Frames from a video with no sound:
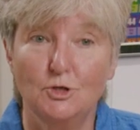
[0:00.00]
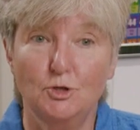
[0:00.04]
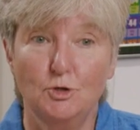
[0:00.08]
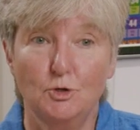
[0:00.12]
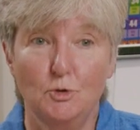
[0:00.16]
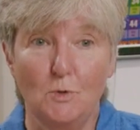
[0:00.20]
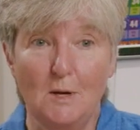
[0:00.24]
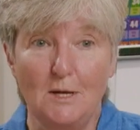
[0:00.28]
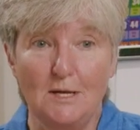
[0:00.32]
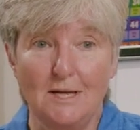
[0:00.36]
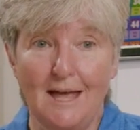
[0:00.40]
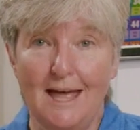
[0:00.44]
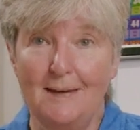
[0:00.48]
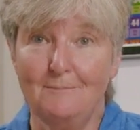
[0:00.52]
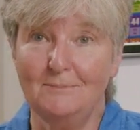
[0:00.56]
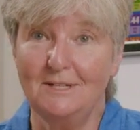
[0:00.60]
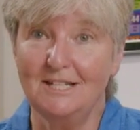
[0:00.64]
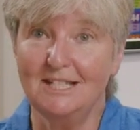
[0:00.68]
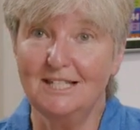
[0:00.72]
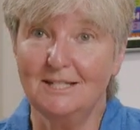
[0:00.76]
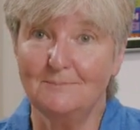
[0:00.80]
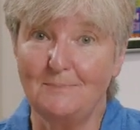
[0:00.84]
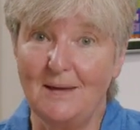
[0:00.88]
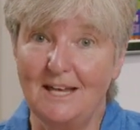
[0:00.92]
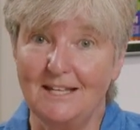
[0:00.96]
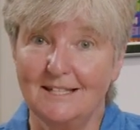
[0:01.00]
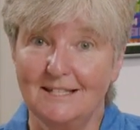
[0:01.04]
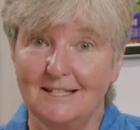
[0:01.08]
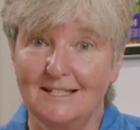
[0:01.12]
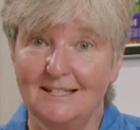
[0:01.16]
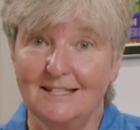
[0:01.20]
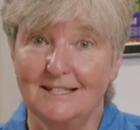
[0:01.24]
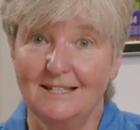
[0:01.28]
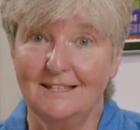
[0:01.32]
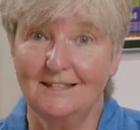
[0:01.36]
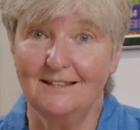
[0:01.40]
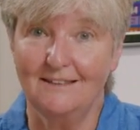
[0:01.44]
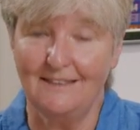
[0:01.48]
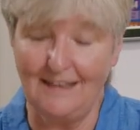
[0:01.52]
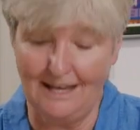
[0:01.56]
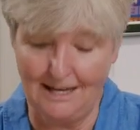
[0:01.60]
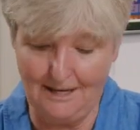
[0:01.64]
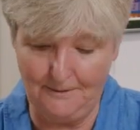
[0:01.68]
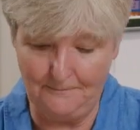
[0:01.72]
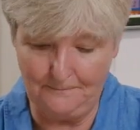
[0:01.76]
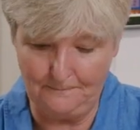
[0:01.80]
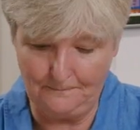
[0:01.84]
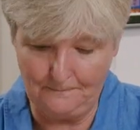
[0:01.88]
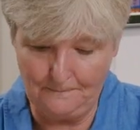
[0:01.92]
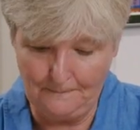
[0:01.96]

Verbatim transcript: two empty spaces there.